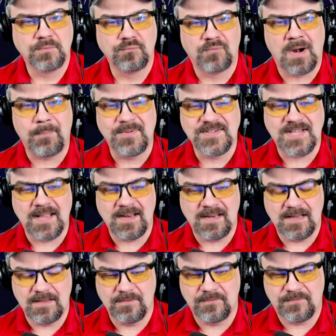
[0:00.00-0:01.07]

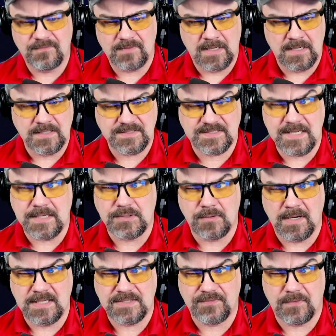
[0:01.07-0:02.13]
representative uh, state
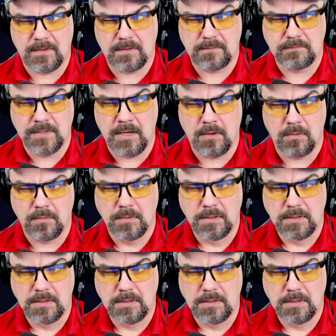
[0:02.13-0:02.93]
transfer. No,